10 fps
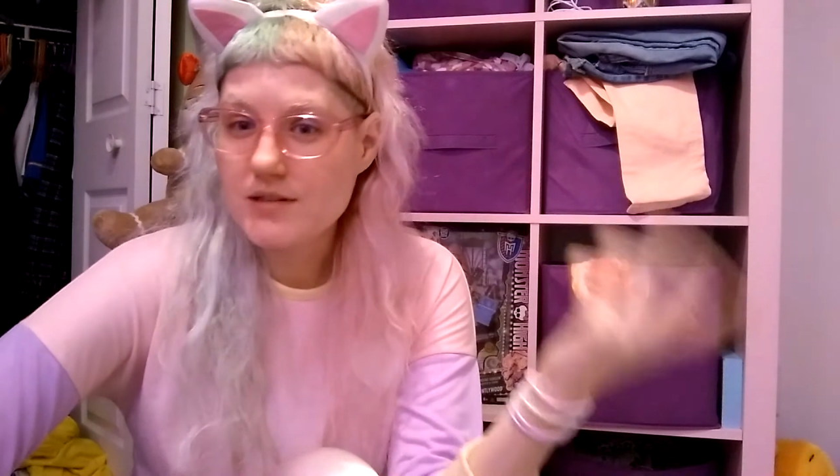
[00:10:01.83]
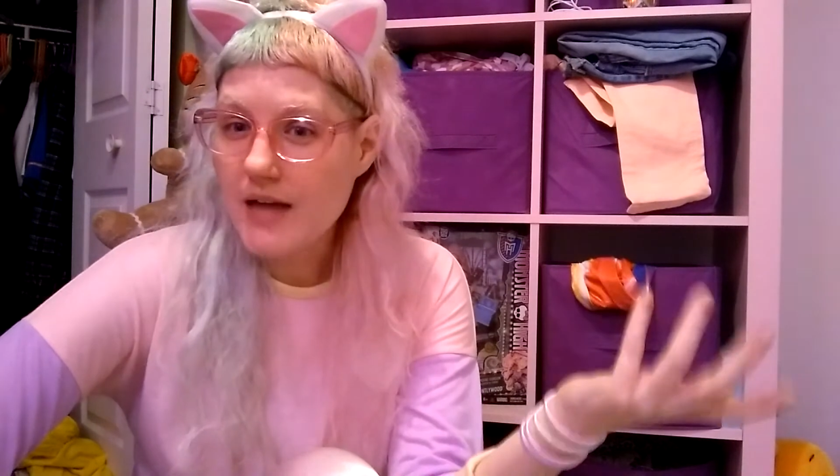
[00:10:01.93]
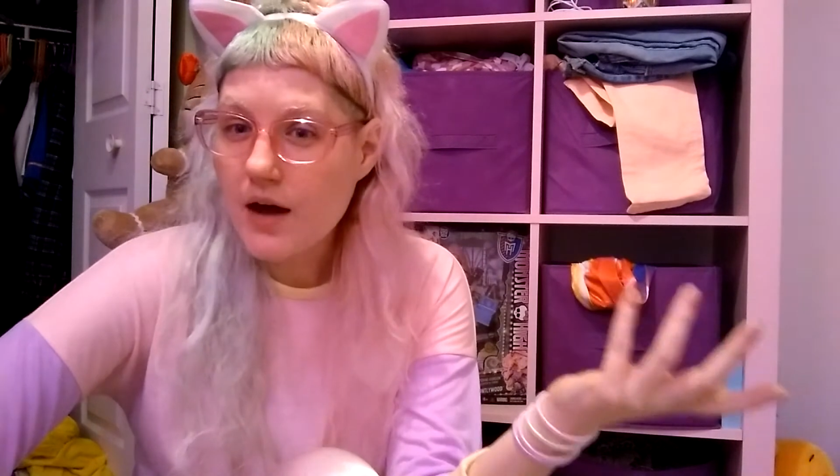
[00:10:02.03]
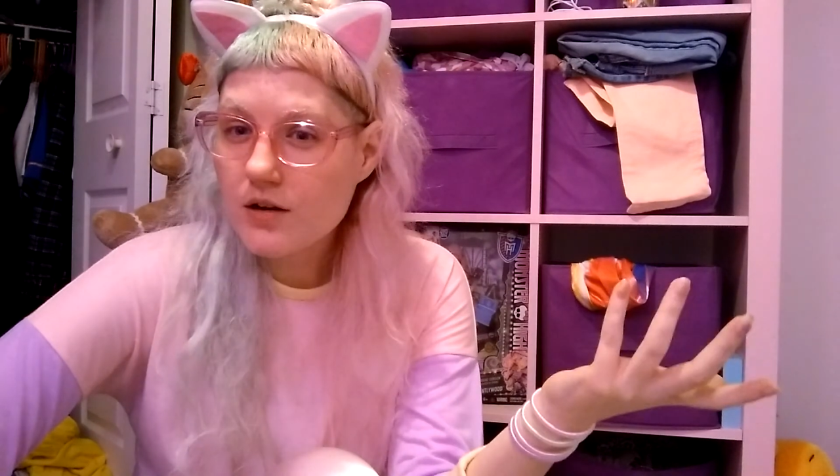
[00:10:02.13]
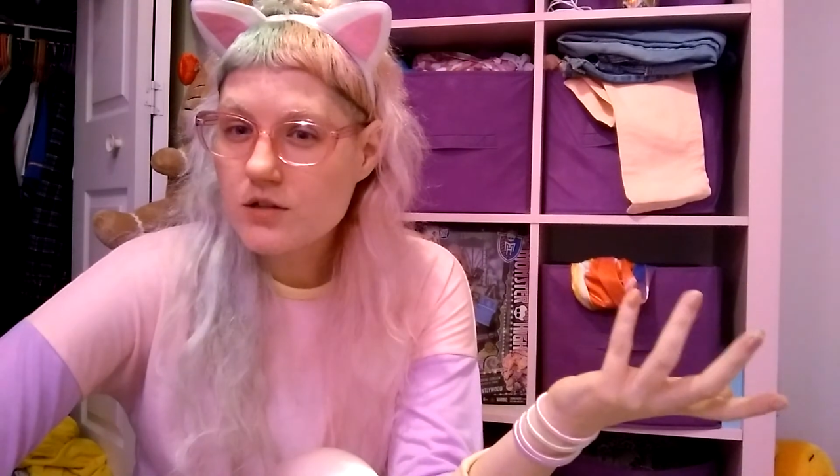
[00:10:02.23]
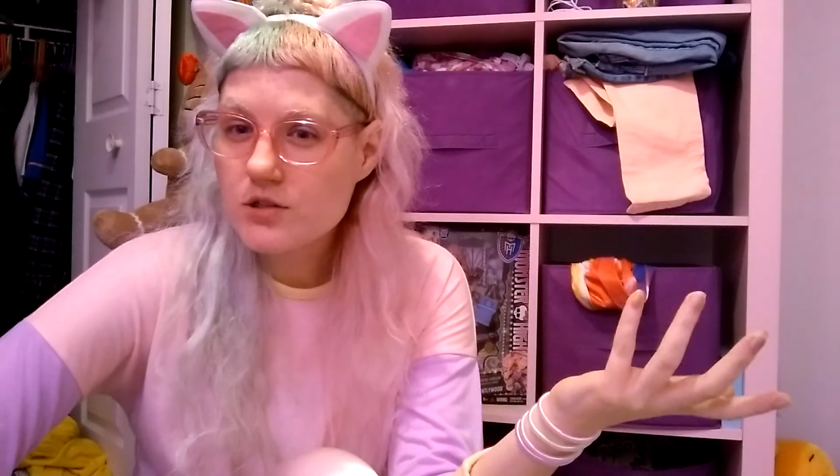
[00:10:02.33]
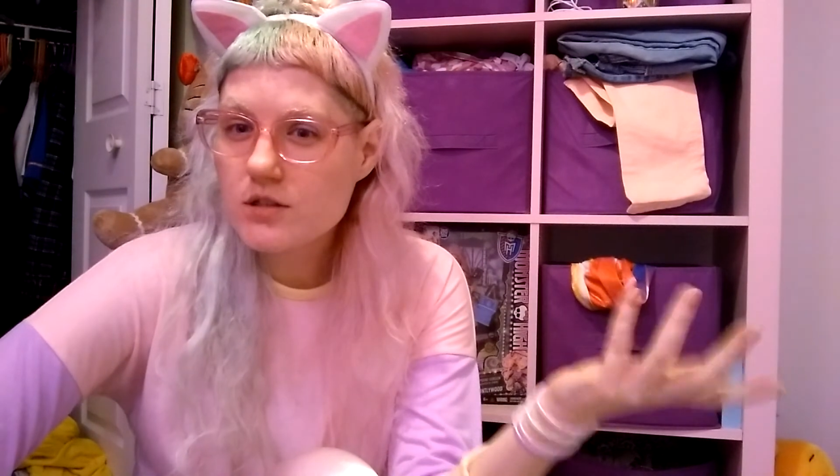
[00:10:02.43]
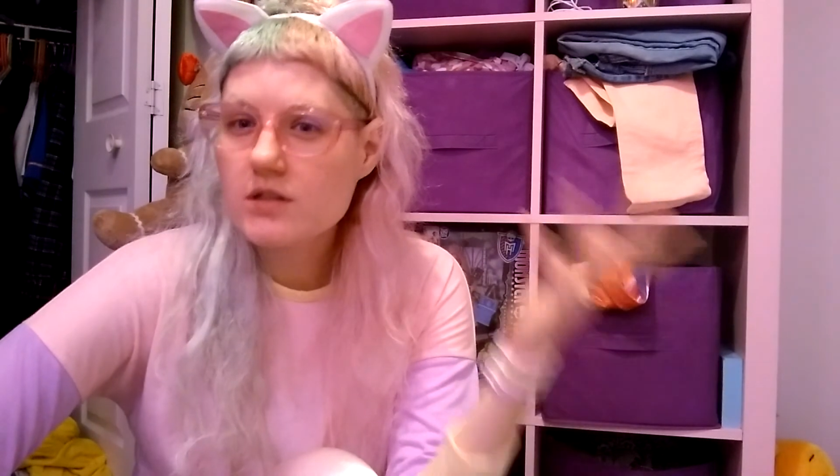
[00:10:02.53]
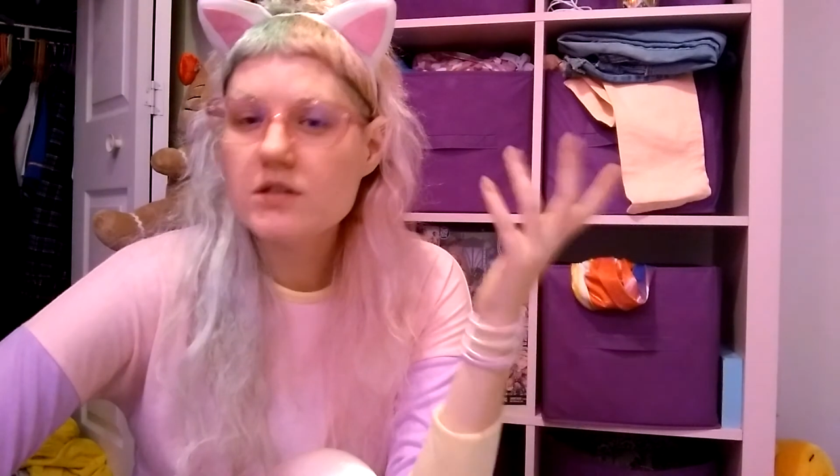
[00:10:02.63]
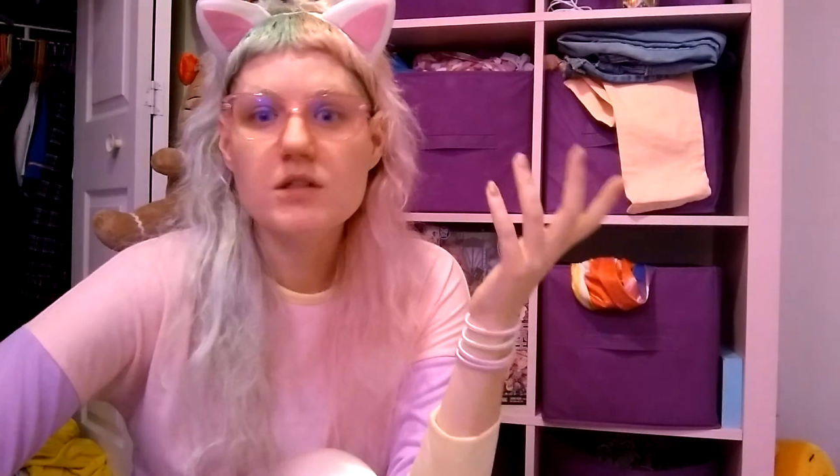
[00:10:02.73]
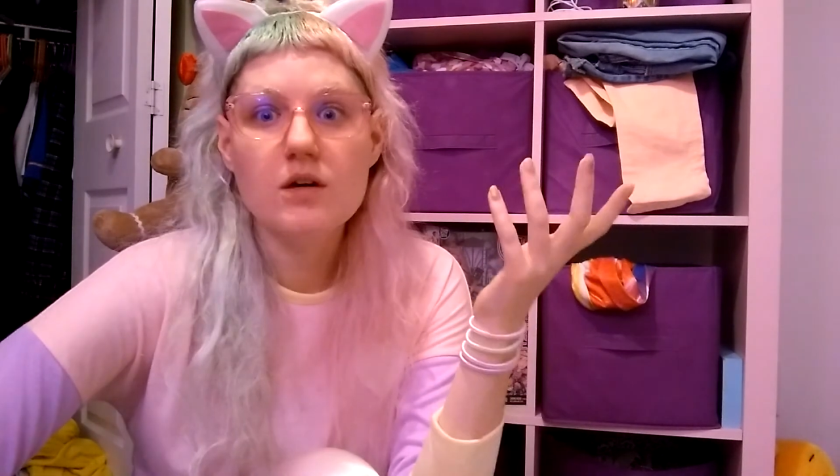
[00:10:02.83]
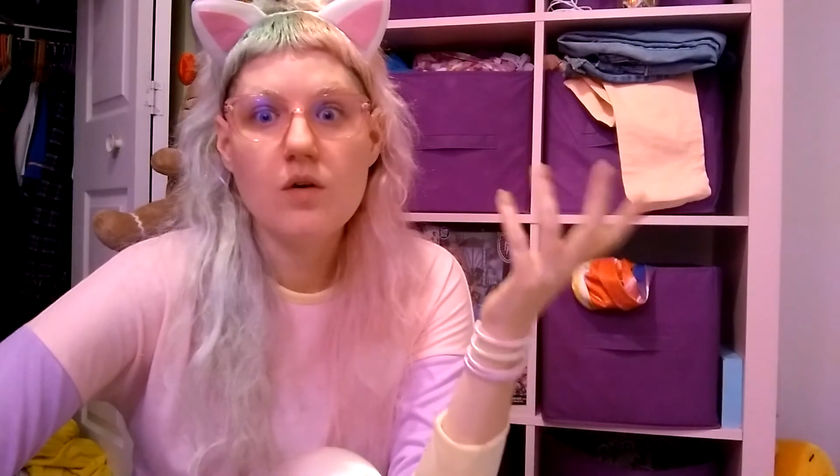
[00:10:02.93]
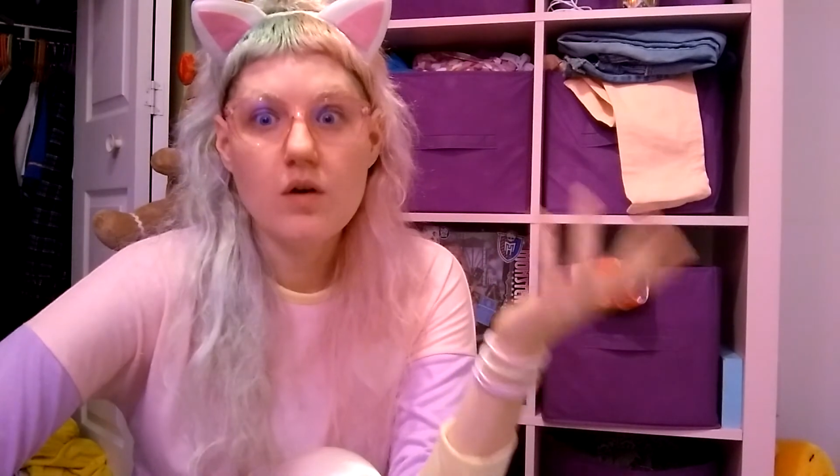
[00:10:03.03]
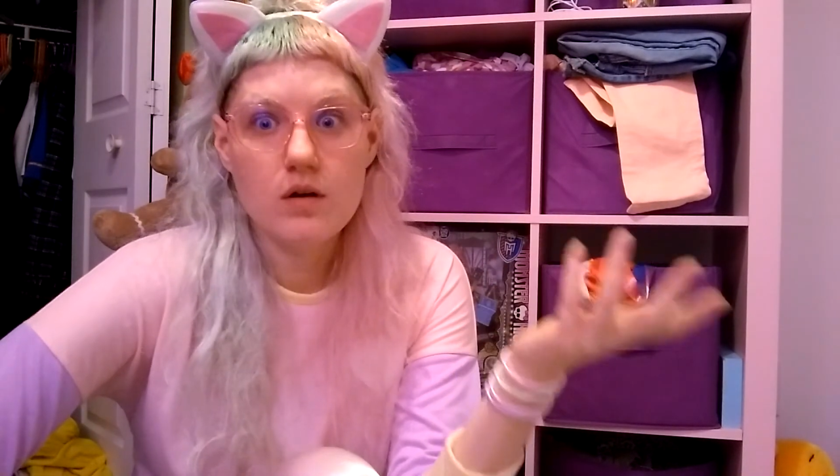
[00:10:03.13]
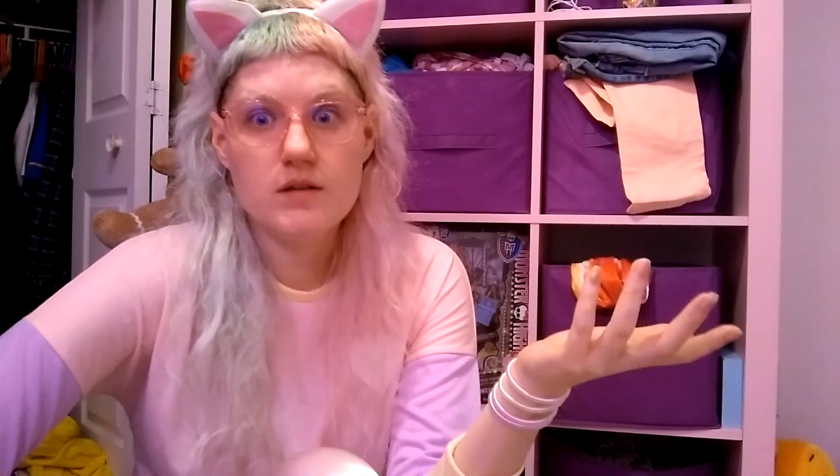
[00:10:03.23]
down into sugar,
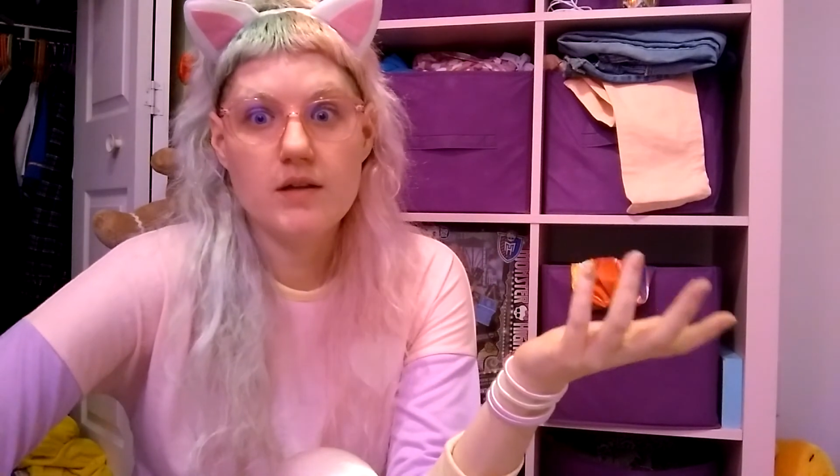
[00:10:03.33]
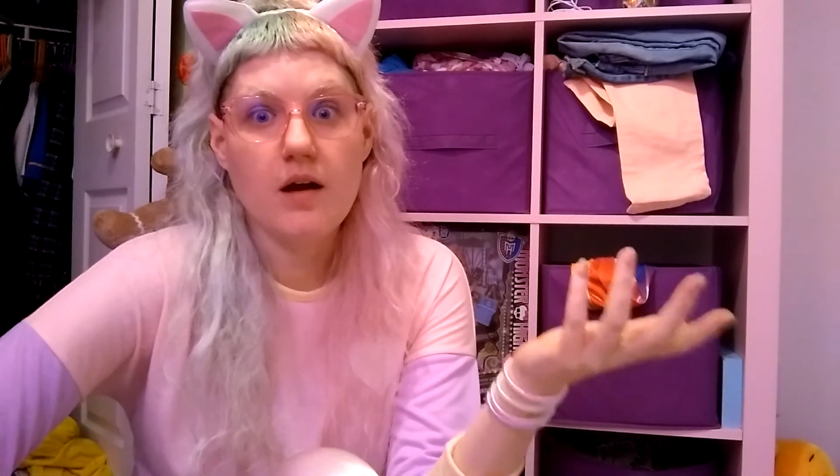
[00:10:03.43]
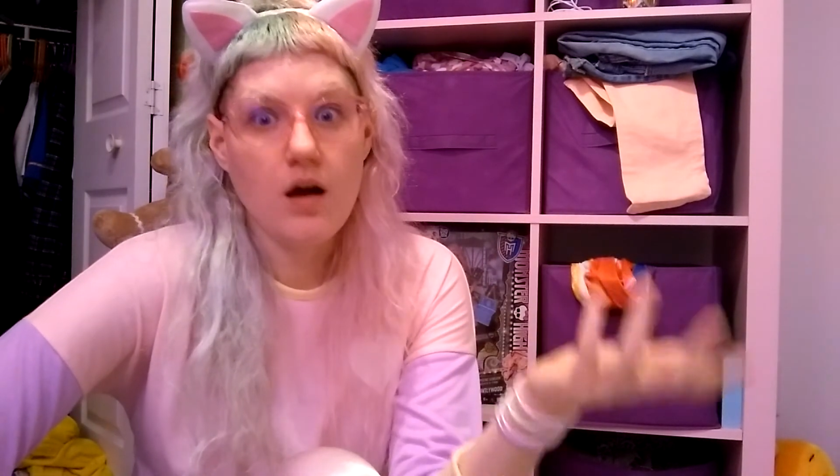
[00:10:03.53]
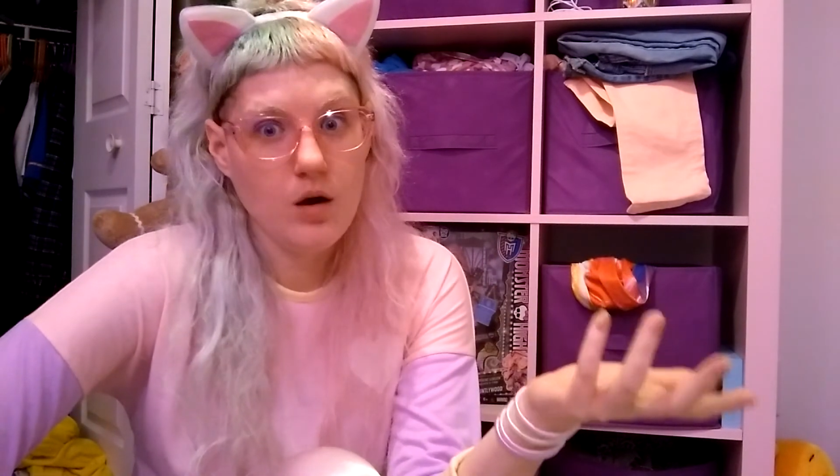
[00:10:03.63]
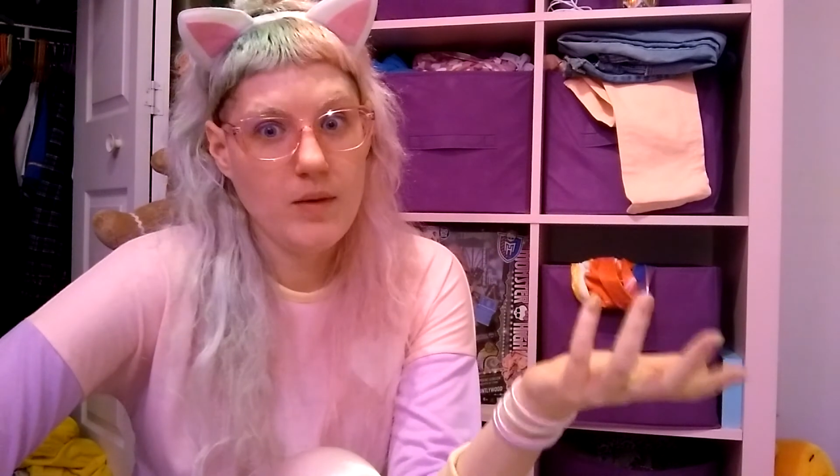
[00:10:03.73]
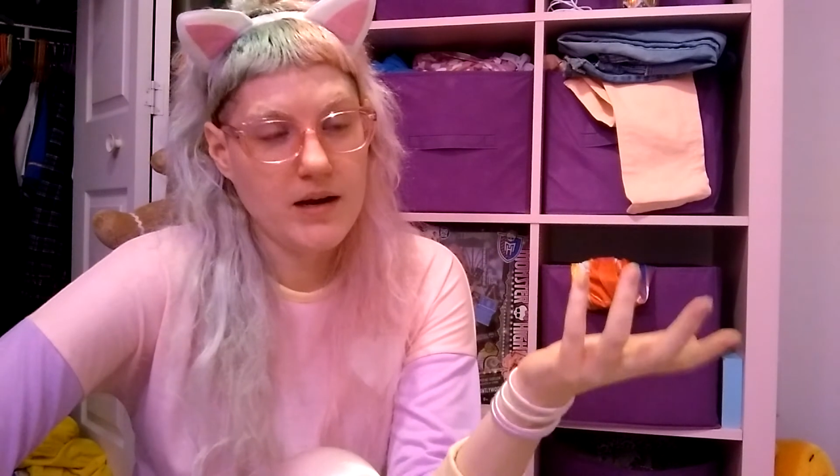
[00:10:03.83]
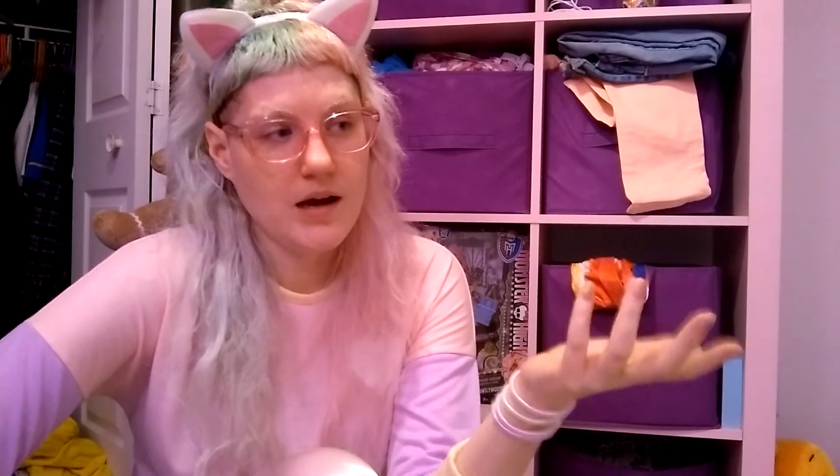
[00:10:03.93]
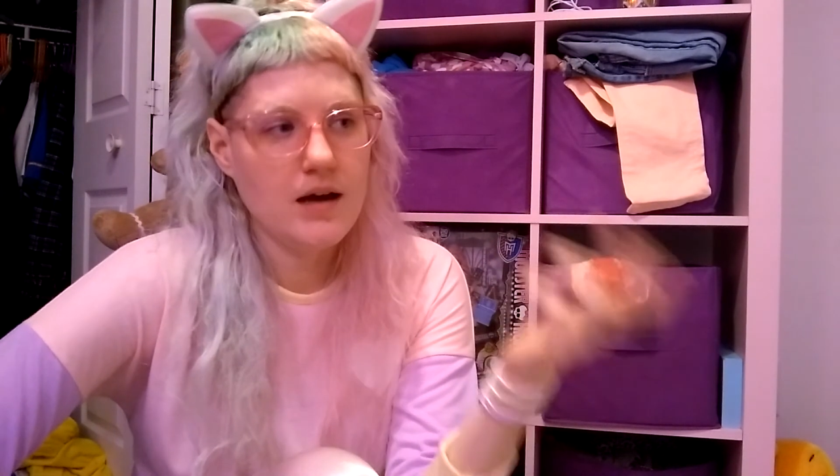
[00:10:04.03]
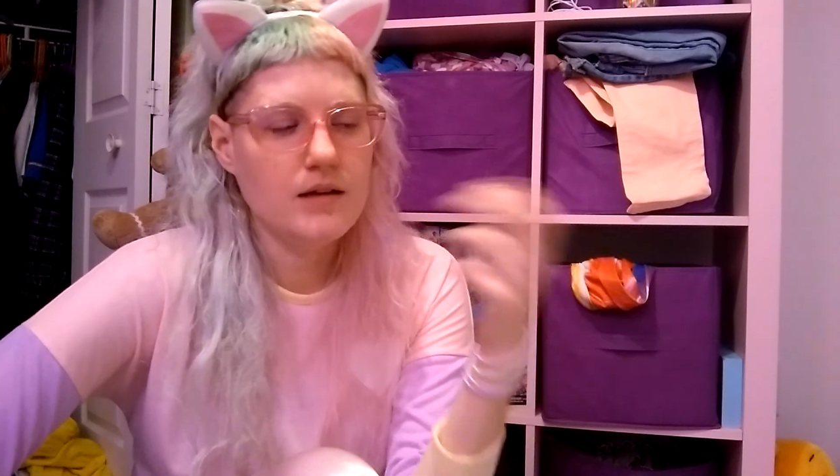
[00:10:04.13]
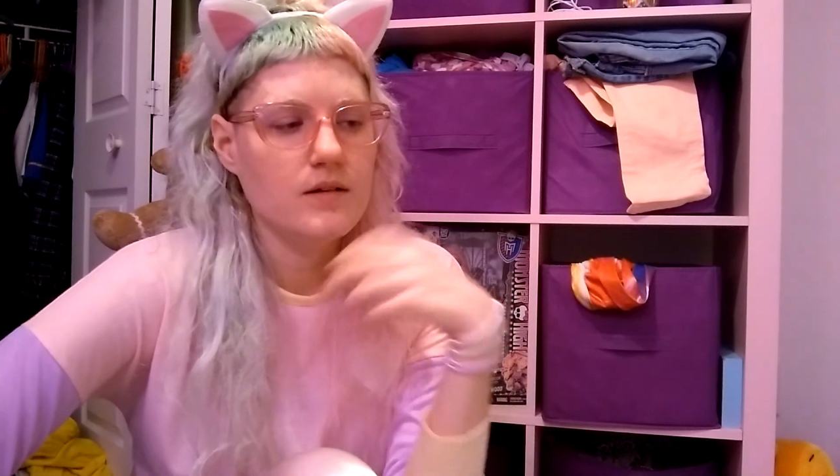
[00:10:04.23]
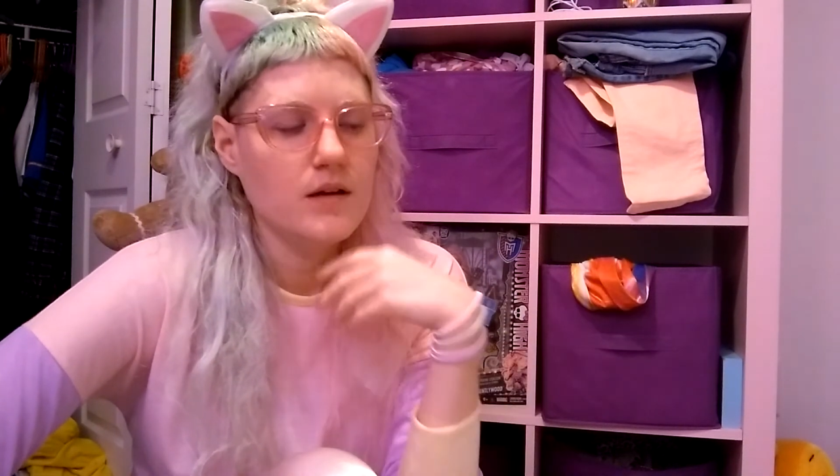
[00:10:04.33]
so it's like, oh my god.